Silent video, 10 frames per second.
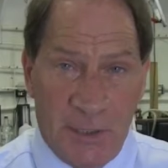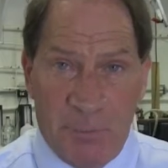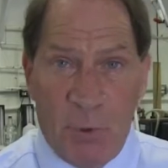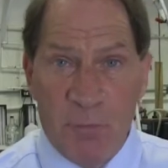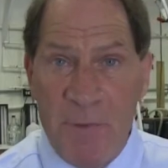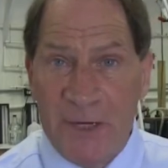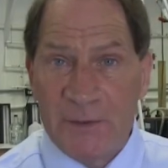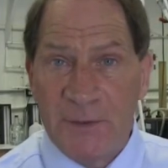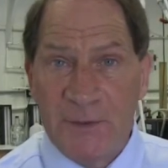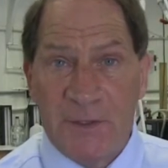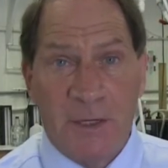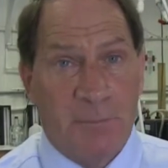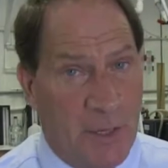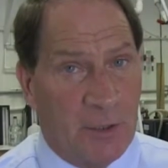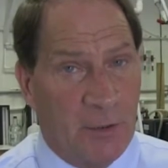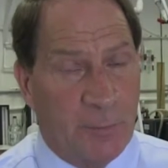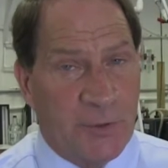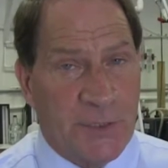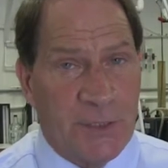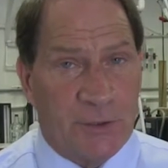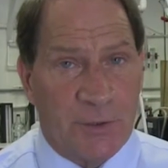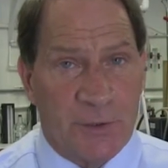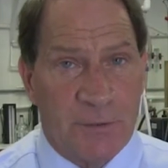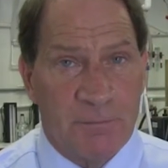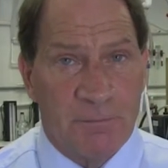in both medicines and medical procedures.